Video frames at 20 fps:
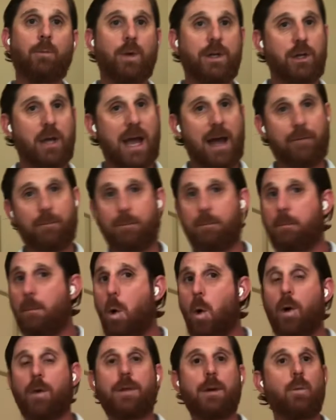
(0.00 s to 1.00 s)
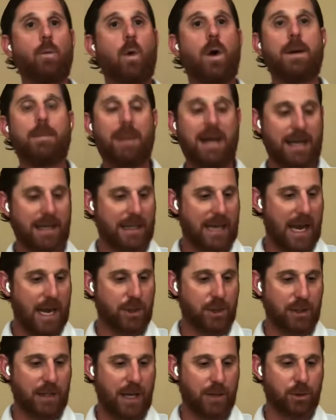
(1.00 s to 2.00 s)
When you have more than one
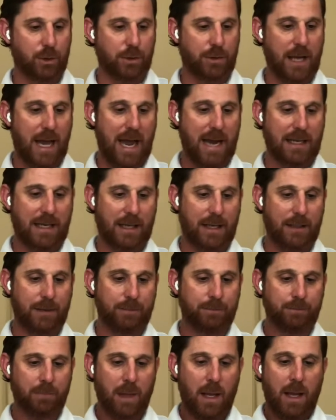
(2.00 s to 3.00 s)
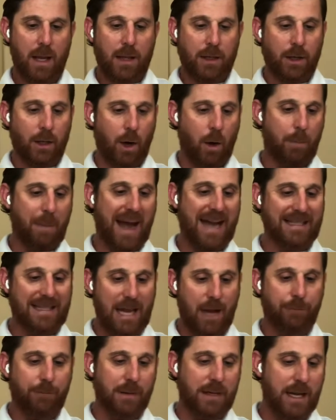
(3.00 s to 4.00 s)
medication that you're taking, you know, by
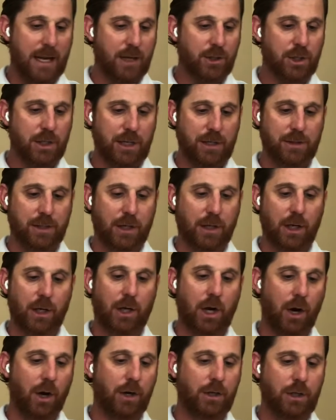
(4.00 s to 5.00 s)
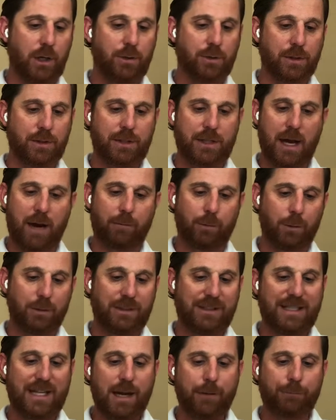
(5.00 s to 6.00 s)
definition is the concurrent use of several
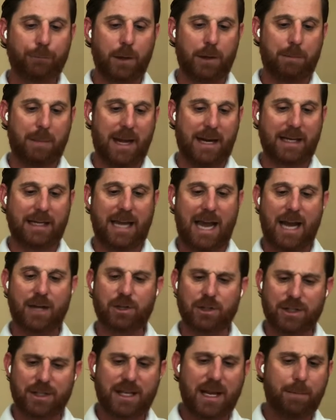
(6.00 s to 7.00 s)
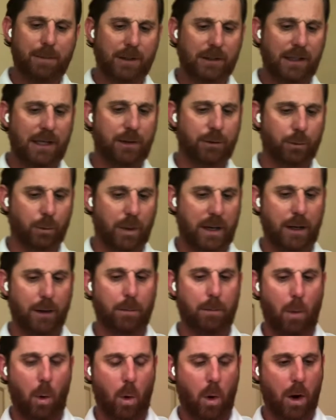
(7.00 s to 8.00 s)
different medications, typically 3 or
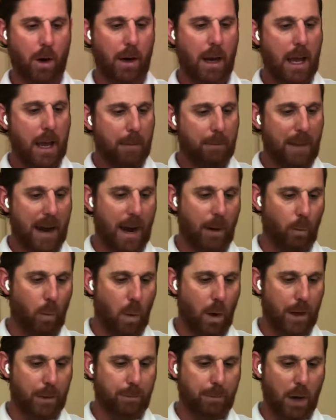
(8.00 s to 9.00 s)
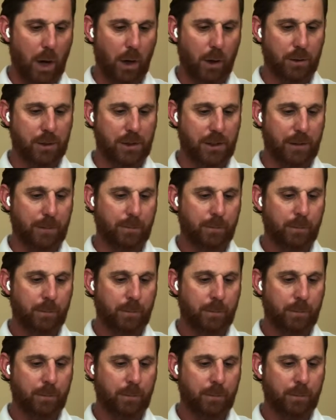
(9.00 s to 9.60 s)
more by one person.